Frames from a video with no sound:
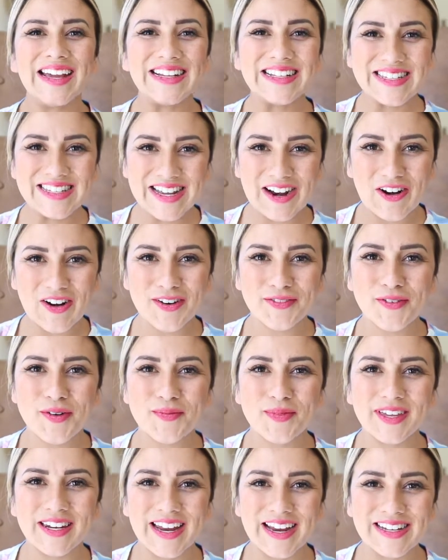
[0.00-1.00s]
It's Sarah
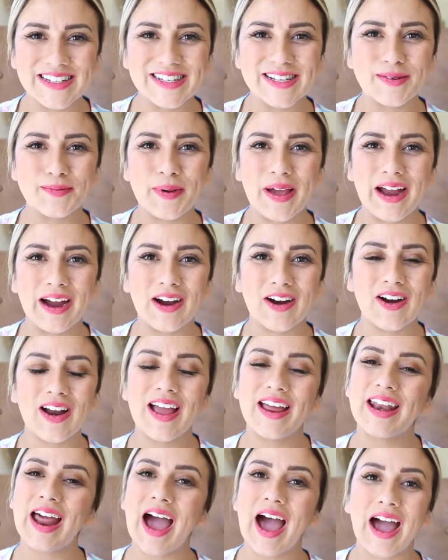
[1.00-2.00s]
from The Dainty
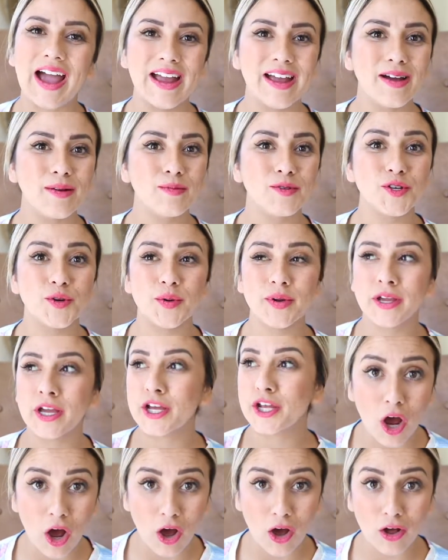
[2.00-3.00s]
Pear and I am doing
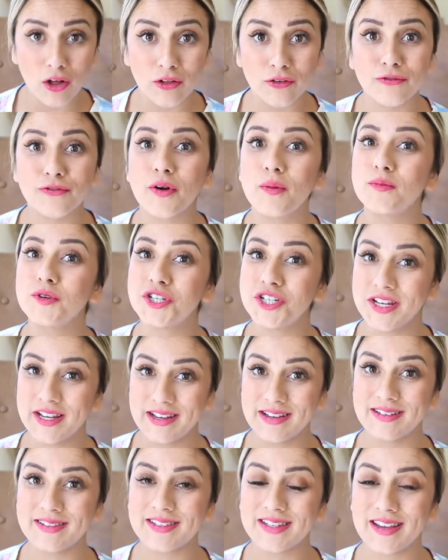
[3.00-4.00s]
a haul from
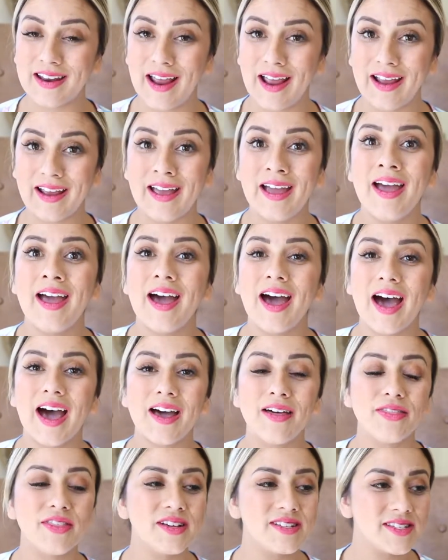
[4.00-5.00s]
Shein today.
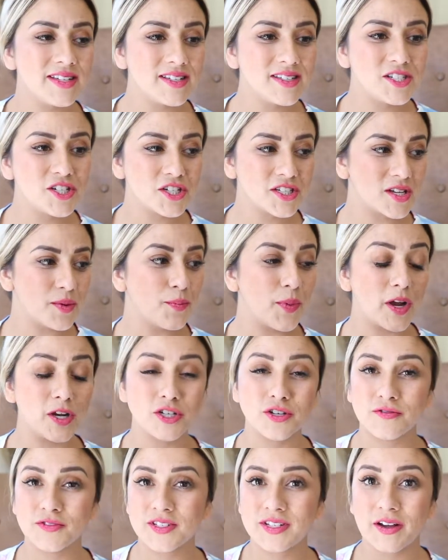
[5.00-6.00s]
Uh, this is just a
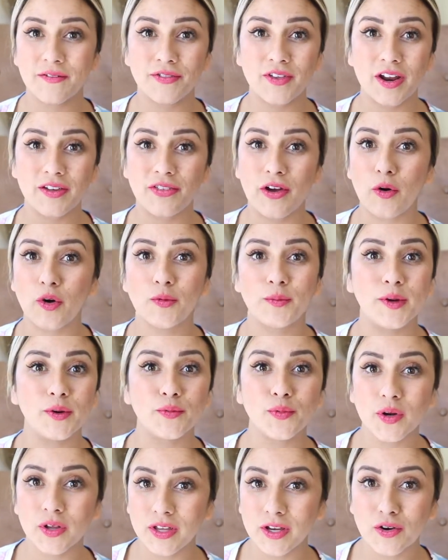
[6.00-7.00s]
bunch of stuff that I thought would be
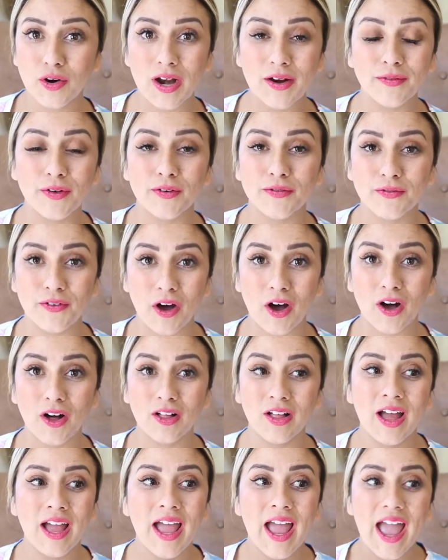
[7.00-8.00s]
really great for
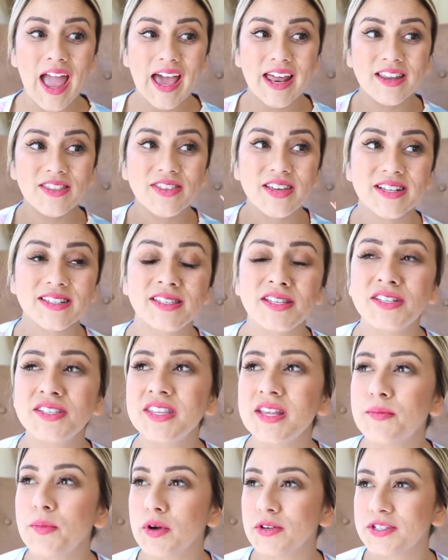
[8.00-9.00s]
fall and this is
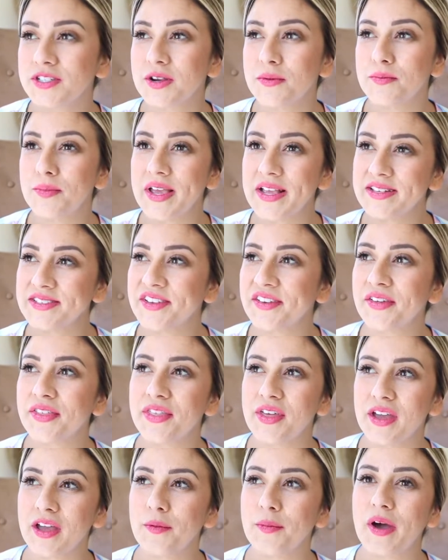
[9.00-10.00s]
the most amazing
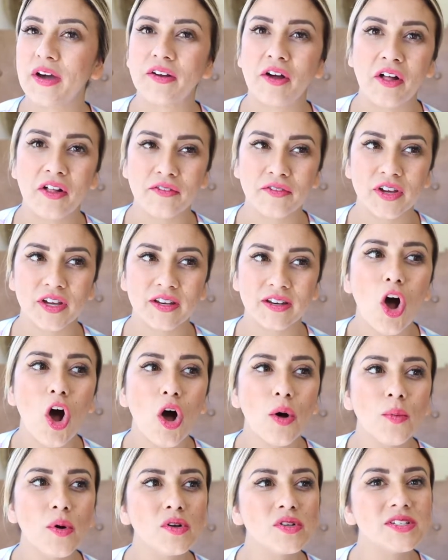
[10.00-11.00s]
thing about all of it.
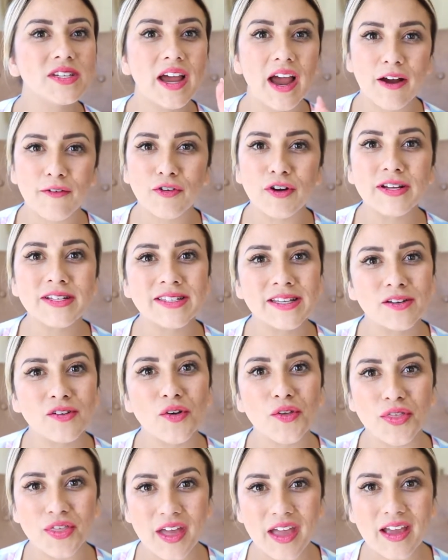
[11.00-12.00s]
Almost every
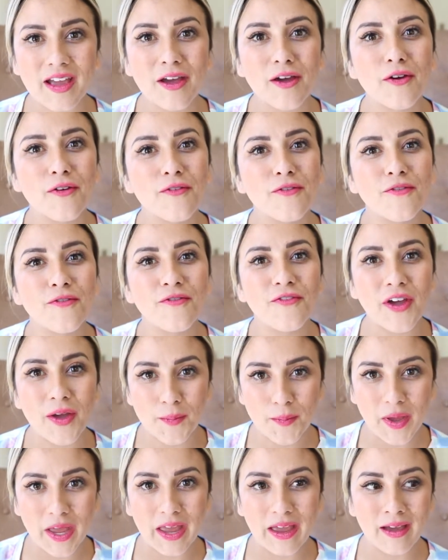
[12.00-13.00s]
single thing
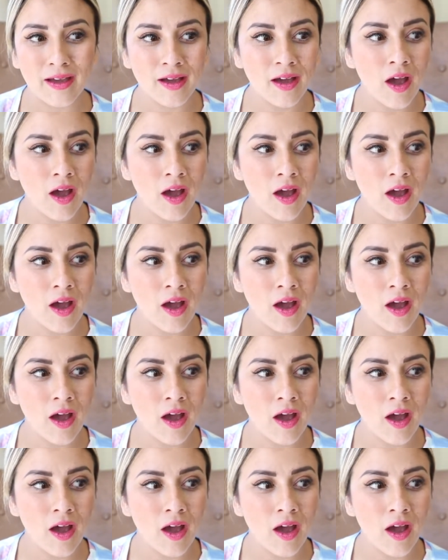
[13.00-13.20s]
fit me.